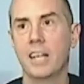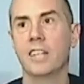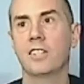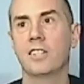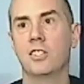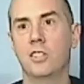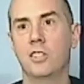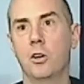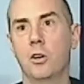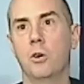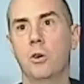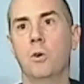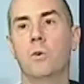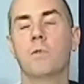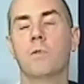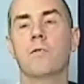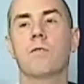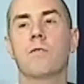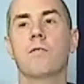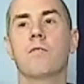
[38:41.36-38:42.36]
So
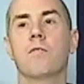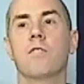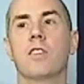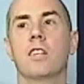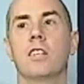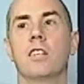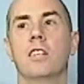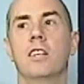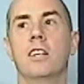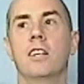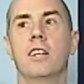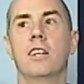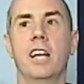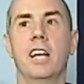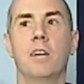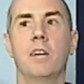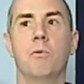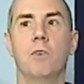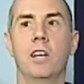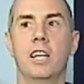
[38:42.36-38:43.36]
in
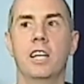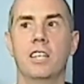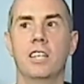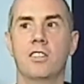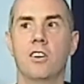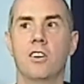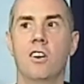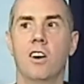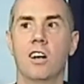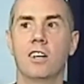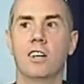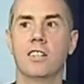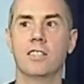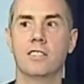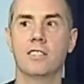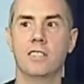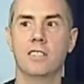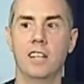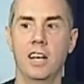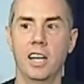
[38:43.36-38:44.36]
that way, it's hard to
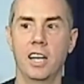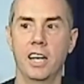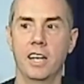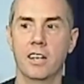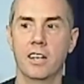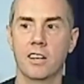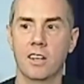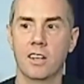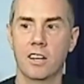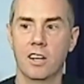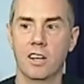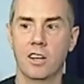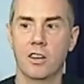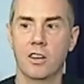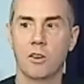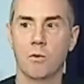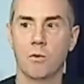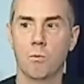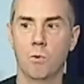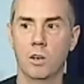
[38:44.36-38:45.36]
say
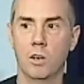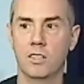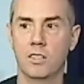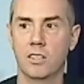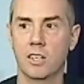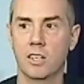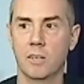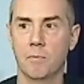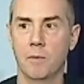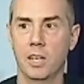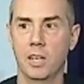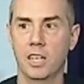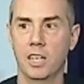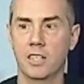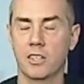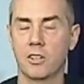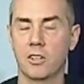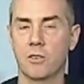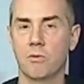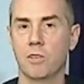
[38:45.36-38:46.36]
what's going to make a
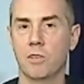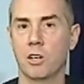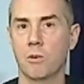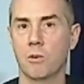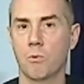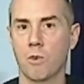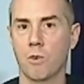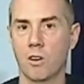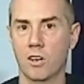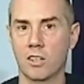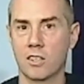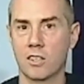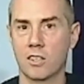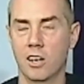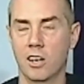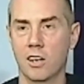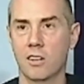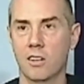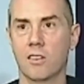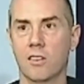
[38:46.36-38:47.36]
career work
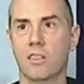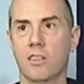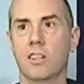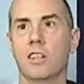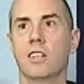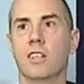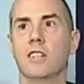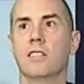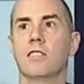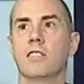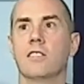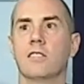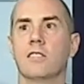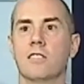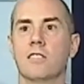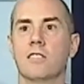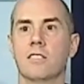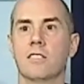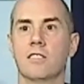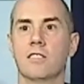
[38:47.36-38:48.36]
other than
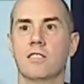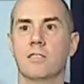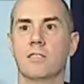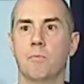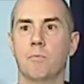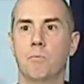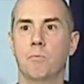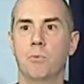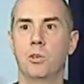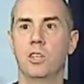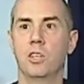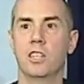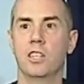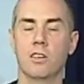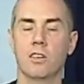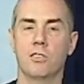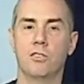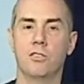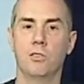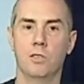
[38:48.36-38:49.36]
putting your
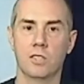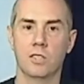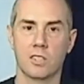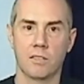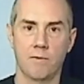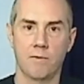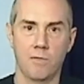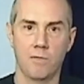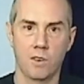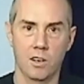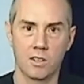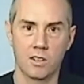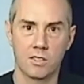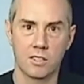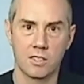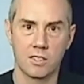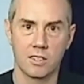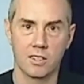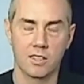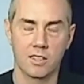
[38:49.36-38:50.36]
students first,
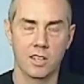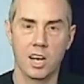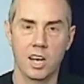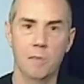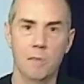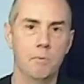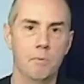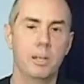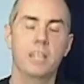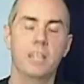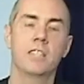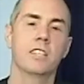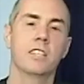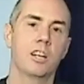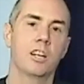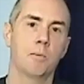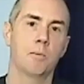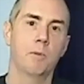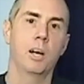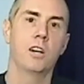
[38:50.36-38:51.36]
not making it
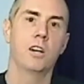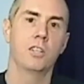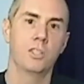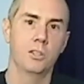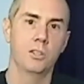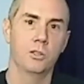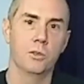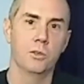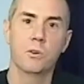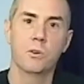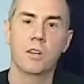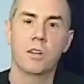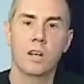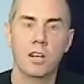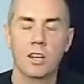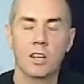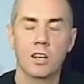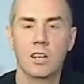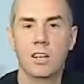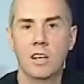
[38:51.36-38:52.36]
about you,
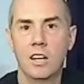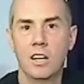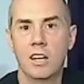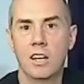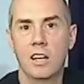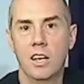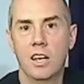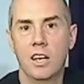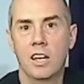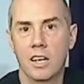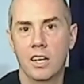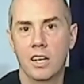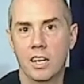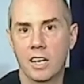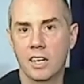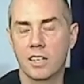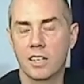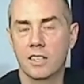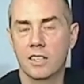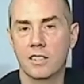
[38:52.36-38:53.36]

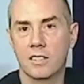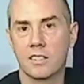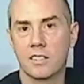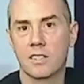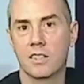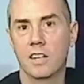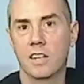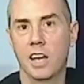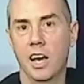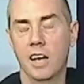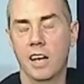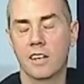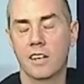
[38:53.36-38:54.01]
and that.